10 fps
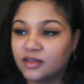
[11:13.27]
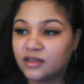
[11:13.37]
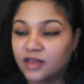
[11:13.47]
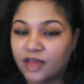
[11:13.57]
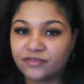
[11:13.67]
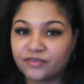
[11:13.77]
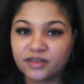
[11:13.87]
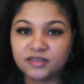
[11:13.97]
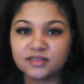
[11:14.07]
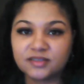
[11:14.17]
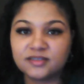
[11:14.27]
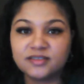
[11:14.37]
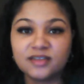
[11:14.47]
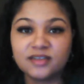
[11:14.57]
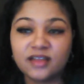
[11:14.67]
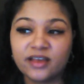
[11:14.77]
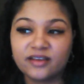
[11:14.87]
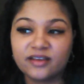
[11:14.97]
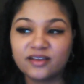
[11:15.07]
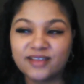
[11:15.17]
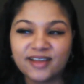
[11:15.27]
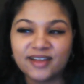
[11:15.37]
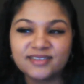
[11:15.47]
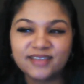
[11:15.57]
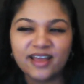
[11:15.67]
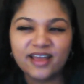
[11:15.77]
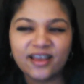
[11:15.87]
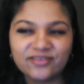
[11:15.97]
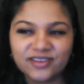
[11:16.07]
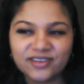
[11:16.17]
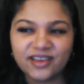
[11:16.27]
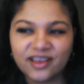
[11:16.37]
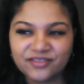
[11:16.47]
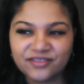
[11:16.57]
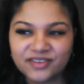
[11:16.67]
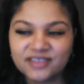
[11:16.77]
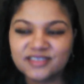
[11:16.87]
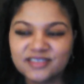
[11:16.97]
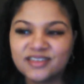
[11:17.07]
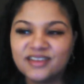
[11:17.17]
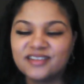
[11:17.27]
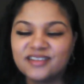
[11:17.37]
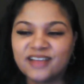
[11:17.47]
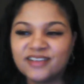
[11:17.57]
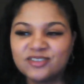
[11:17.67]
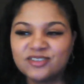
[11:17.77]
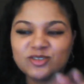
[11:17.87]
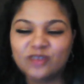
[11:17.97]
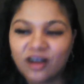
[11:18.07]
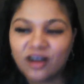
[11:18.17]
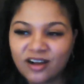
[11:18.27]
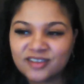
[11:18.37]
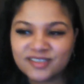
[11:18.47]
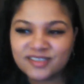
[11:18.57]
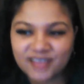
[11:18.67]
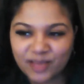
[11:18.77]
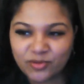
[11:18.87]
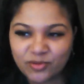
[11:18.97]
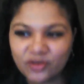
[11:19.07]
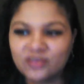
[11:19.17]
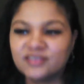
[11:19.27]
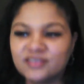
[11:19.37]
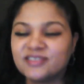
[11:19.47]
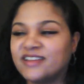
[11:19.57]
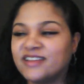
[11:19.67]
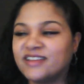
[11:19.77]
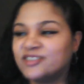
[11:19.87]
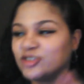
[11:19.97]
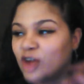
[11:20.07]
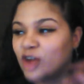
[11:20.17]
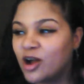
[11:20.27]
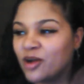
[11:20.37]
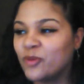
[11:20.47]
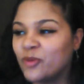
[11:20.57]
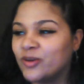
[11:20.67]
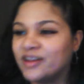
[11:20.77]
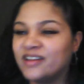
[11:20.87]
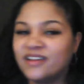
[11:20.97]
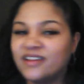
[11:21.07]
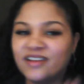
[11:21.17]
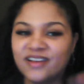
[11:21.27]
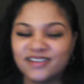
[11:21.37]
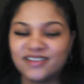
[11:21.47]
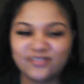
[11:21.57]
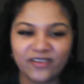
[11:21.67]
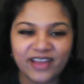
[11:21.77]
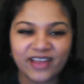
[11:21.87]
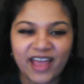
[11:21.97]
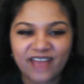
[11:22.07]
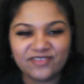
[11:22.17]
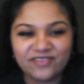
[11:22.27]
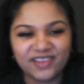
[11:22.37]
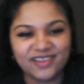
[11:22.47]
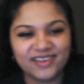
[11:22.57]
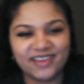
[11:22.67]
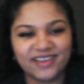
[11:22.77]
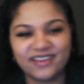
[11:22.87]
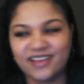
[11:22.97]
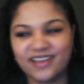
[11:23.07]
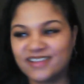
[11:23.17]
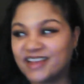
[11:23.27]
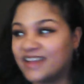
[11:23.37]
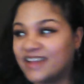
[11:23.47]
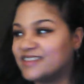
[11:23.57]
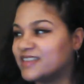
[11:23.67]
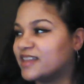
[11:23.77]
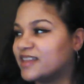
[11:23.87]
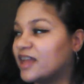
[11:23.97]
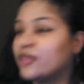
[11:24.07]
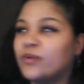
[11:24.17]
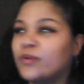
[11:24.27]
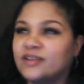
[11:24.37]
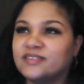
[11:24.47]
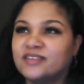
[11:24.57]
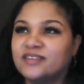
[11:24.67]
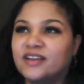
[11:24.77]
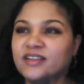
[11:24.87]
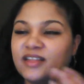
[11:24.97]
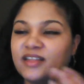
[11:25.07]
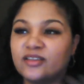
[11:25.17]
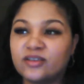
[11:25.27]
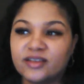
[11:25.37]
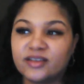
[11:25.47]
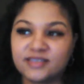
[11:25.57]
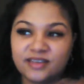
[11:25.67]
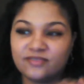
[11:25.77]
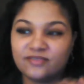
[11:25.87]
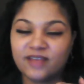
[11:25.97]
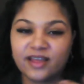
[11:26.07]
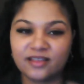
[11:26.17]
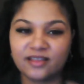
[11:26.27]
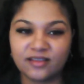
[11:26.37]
canvas, like a nice heavy canvas, nice strong staples, nice strong wood. It's very heavy looking and nice. Like the other ones, they look as if like